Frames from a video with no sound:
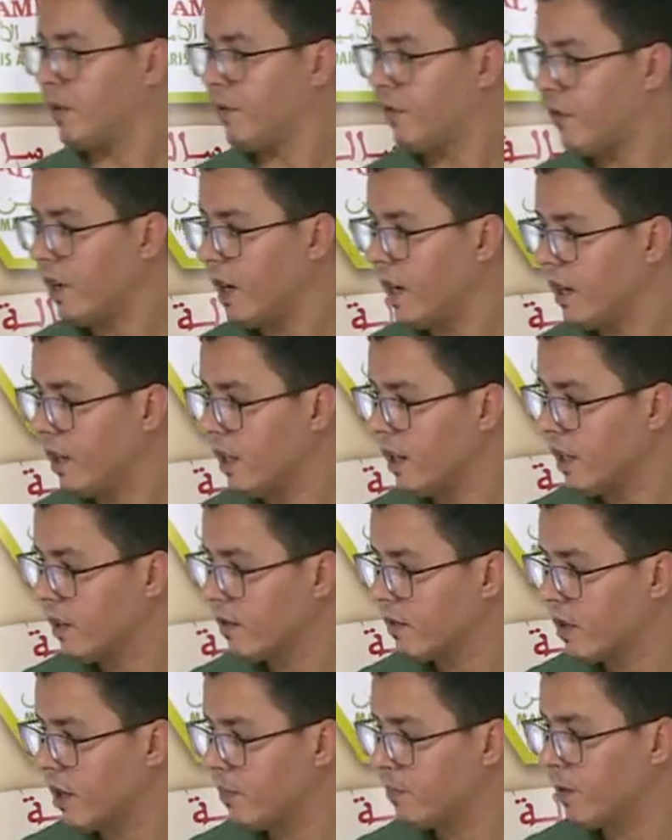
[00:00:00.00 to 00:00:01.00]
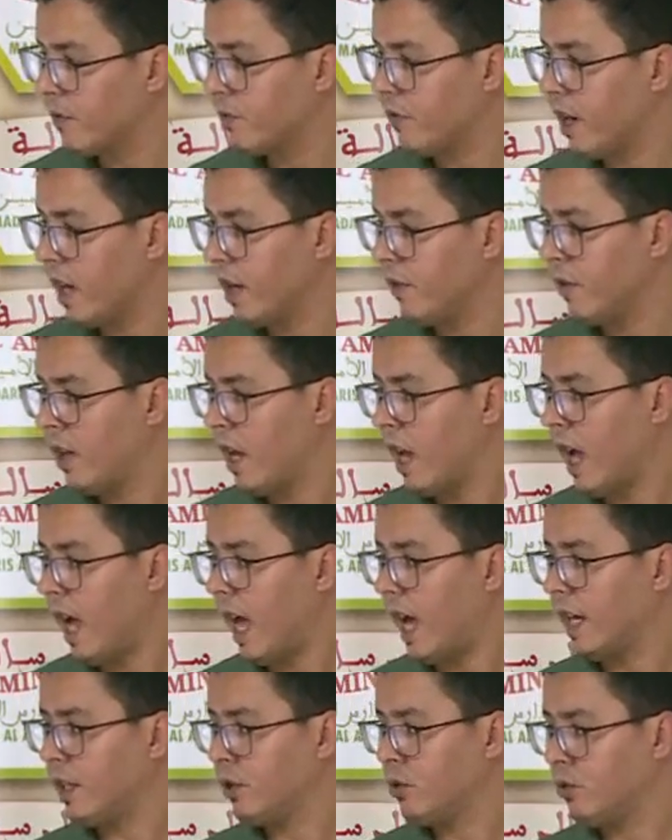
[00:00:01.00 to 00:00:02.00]
5, yes, number 5,
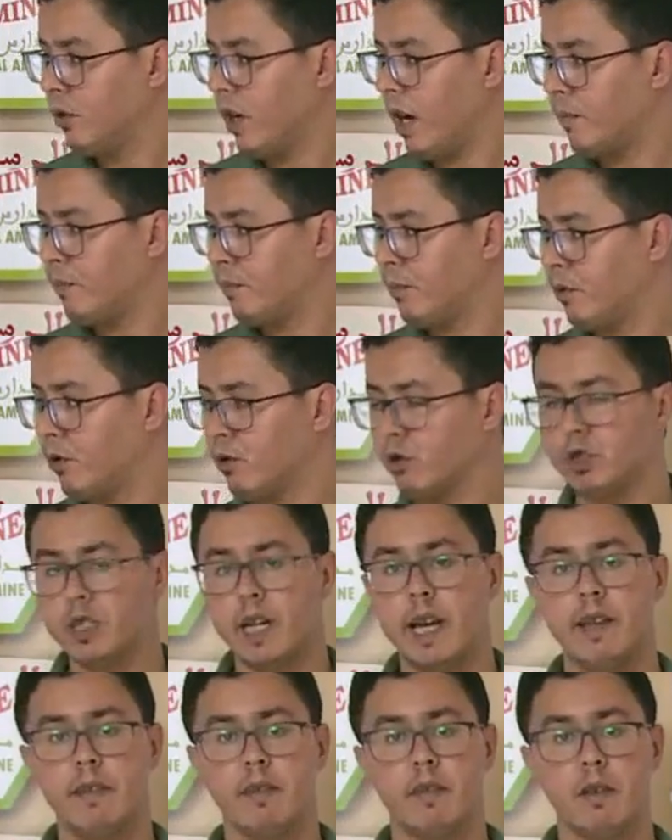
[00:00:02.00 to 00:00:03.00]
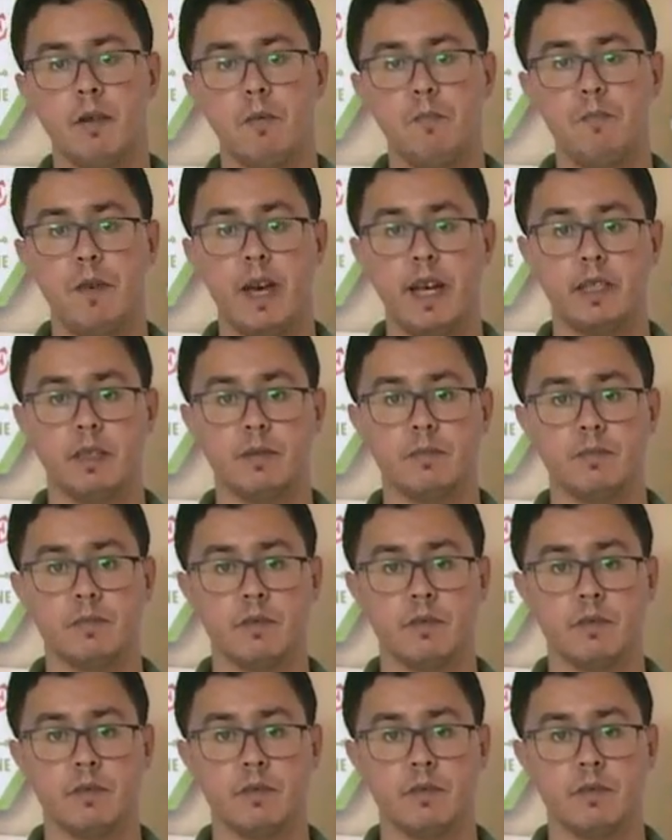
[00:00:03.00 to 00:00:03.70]
I do apologize, madam.